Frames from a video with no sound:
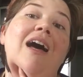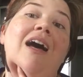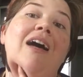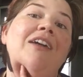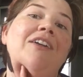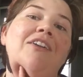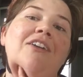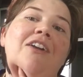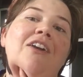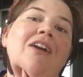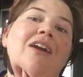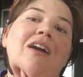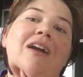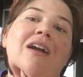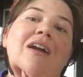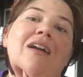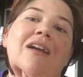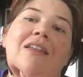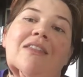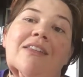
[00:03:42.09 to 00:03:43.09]
under
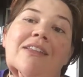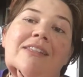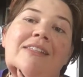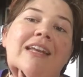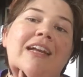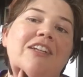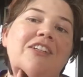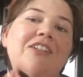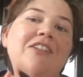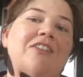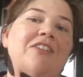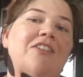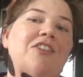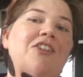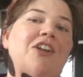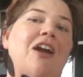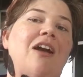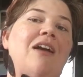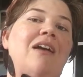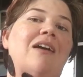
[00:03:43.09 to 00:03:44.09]
this section of your
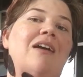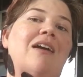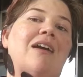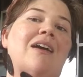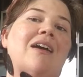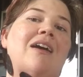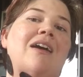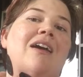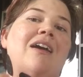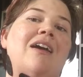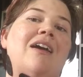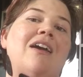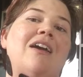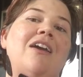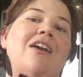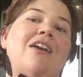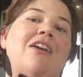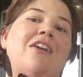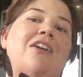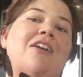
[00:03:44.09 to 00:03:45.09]
jaw.
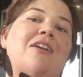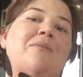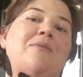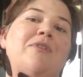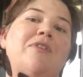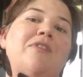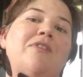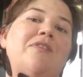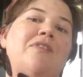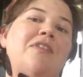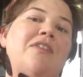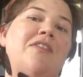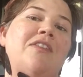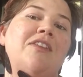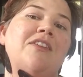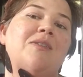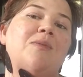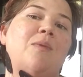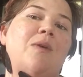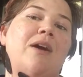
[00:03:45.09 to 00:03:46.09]
You're going to move
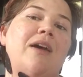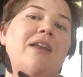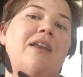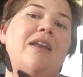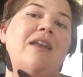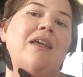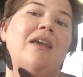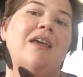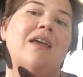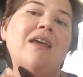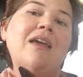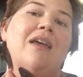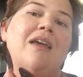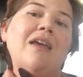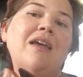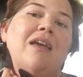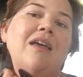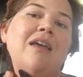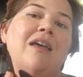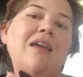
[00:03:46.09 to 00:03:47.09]
this one
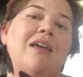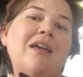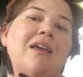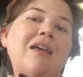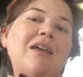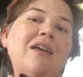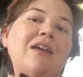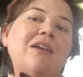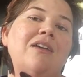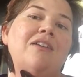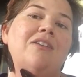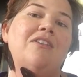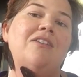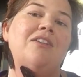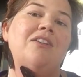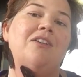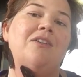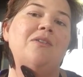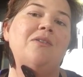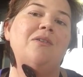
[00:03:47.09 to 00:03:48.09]

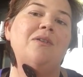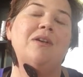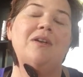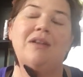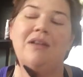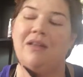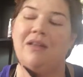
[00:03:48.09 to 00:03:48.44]
to